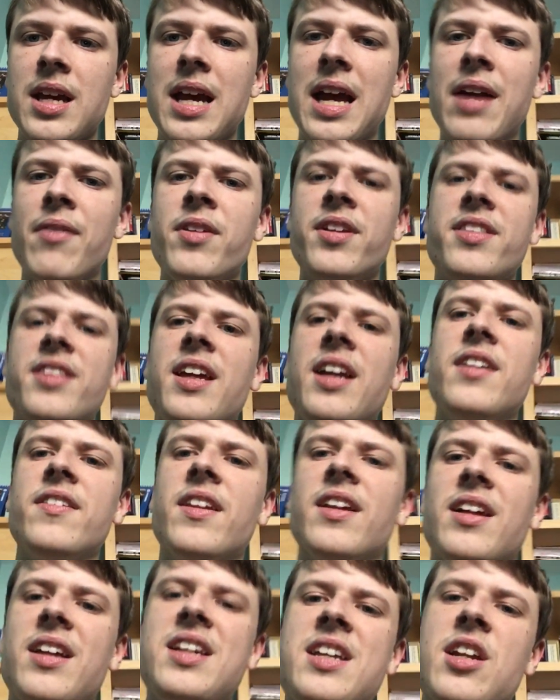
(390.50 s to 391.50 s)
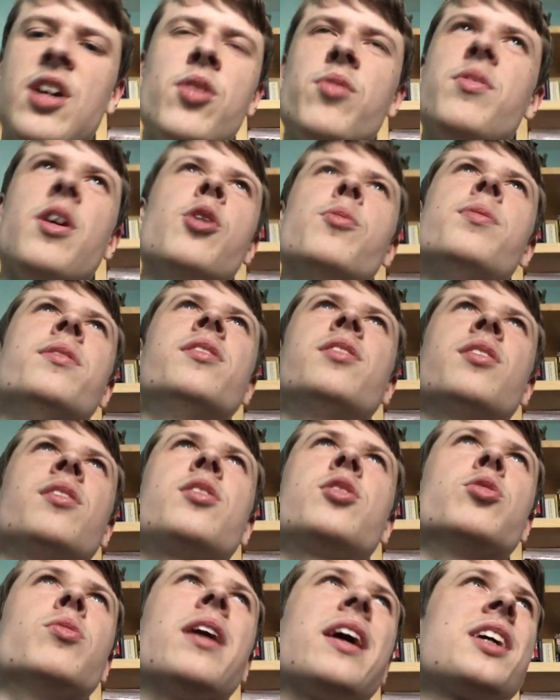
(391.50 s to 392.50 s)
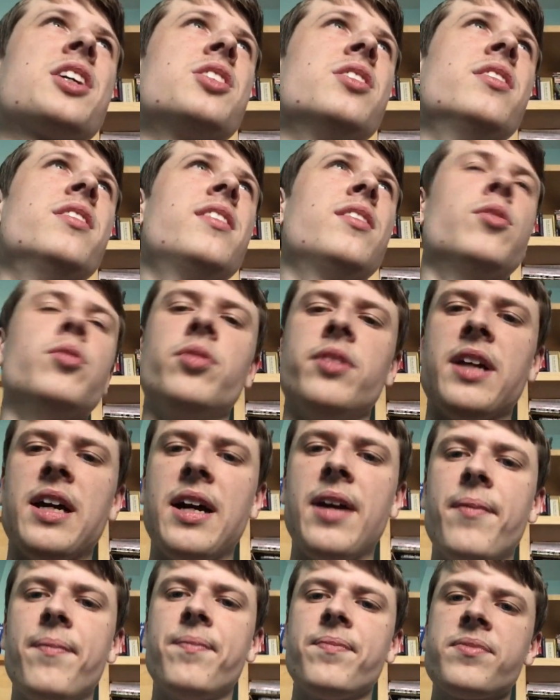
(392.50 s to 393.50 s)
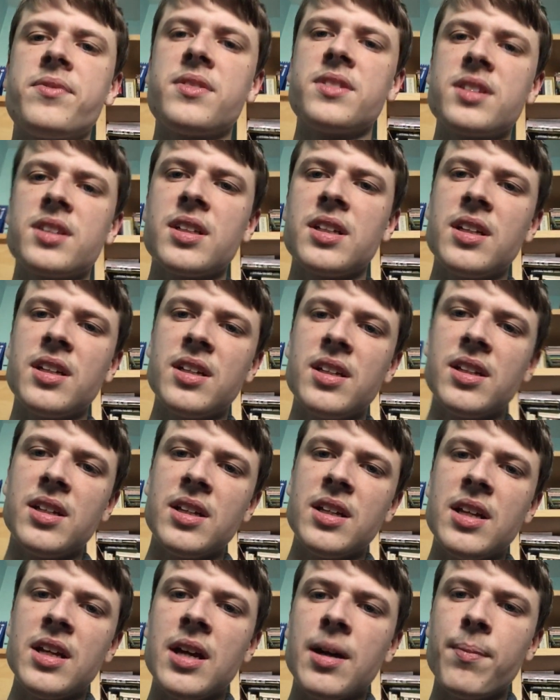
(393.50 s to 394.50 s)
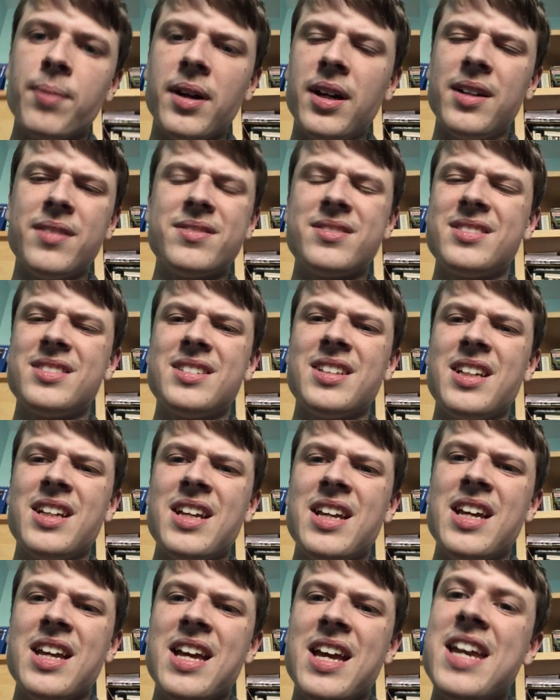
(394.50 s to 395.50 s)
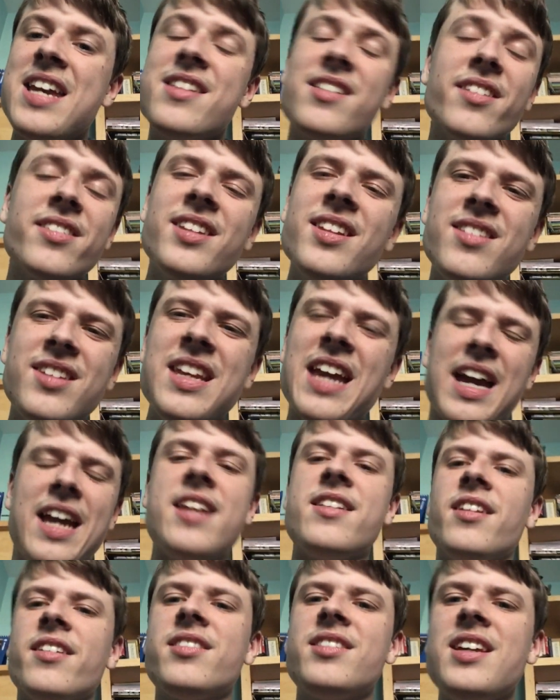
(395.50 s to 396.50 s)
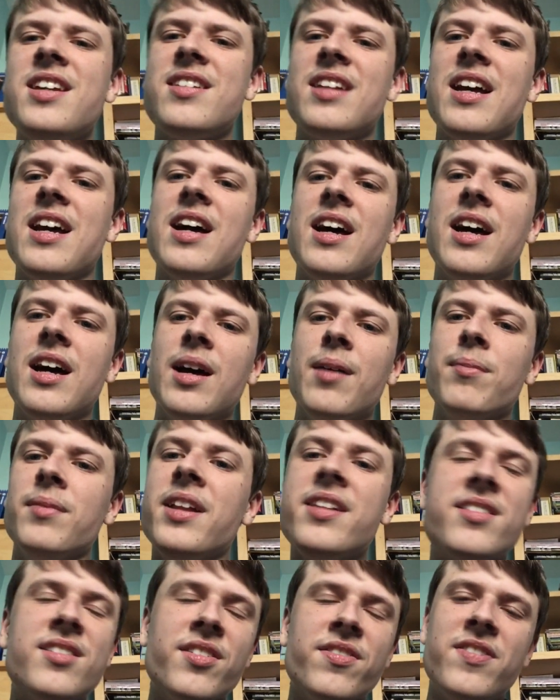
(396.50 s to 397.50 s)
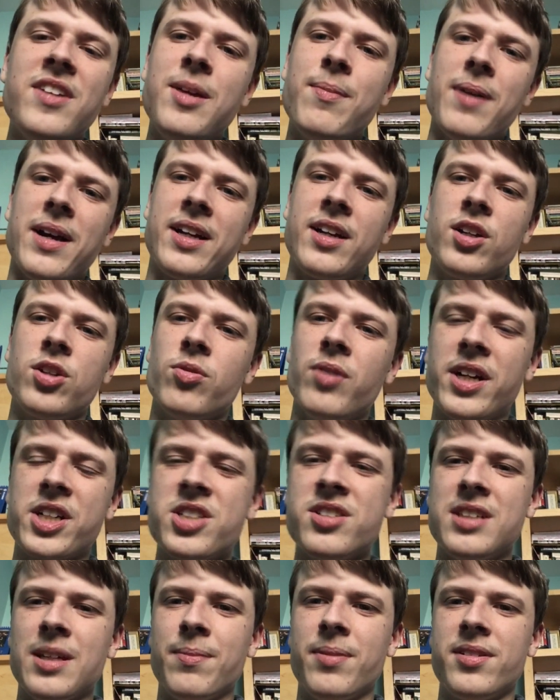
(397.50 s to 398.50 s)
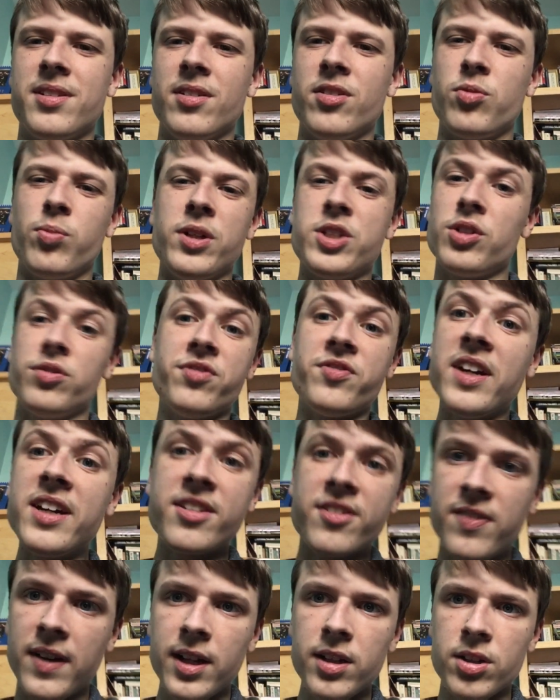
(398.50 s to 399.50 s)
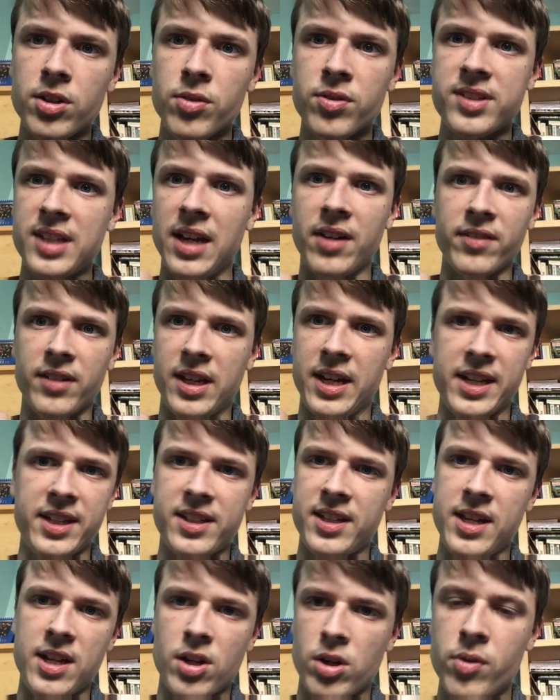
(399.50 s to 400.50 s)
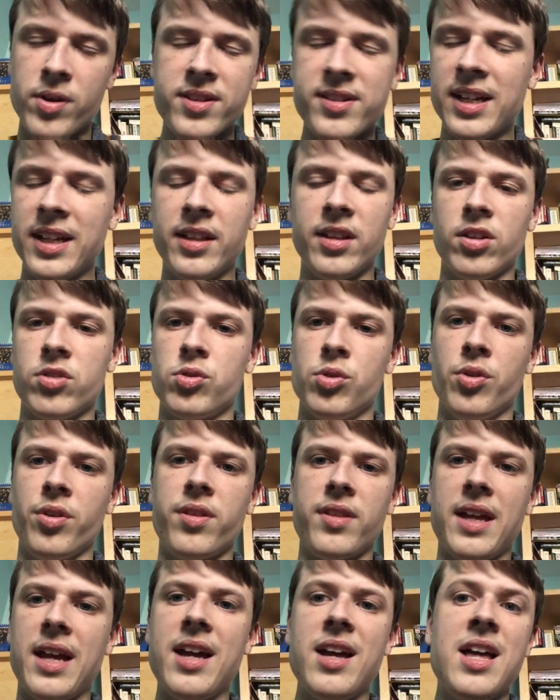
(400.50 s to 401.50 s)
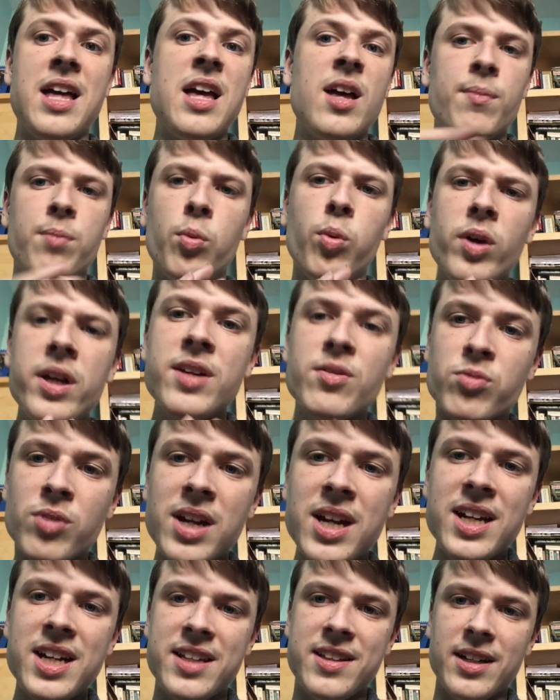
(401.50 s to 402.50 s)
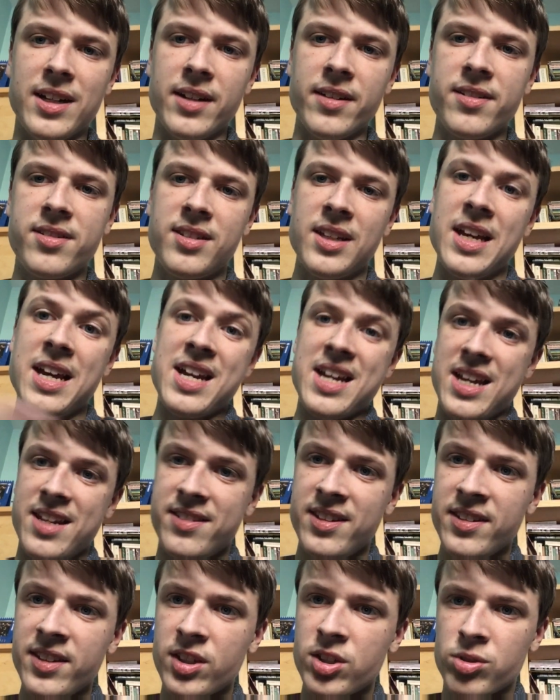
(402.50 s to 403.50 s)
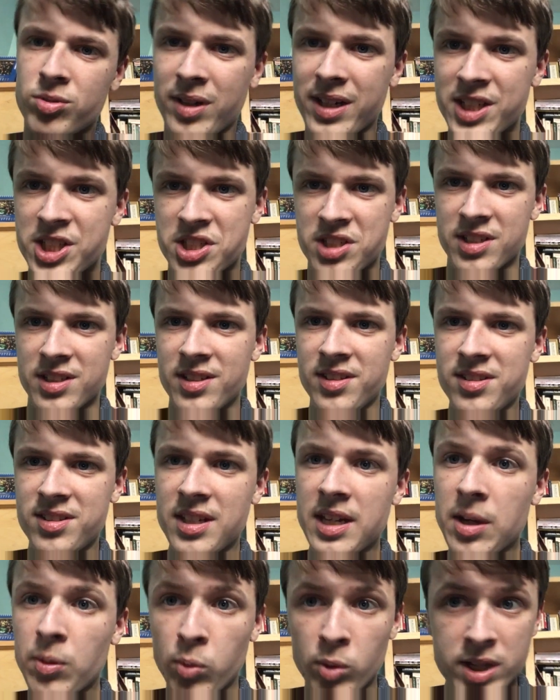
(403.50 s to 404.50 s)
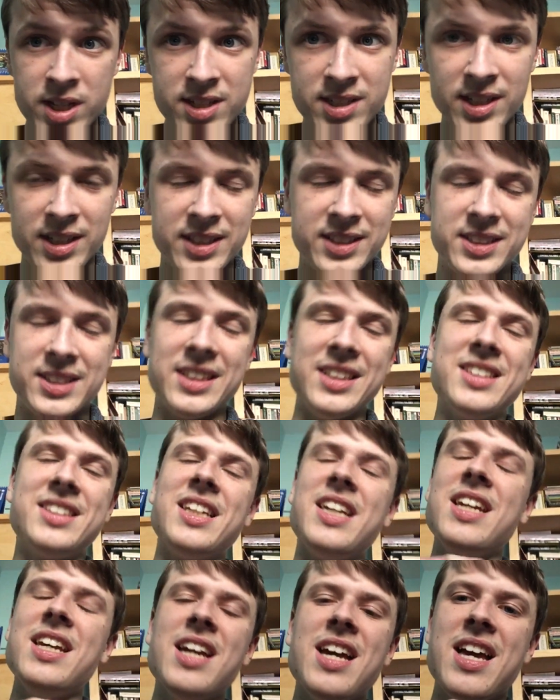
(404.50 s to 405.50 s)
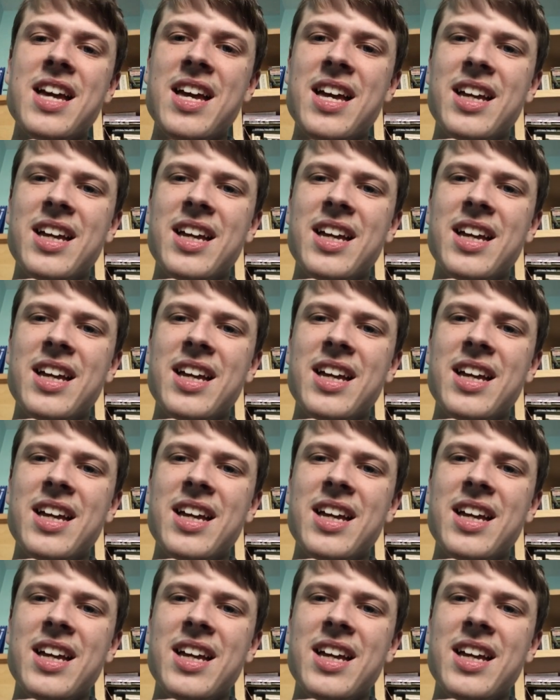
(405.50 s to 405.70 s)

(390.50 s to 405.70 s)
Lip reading: everything that, you know, open to corrections and all that. But he does these listener feedback and corrections episodes, which on face value sound like, you know, he's telling the truth there. But what he really does is in the corrections, what he does is he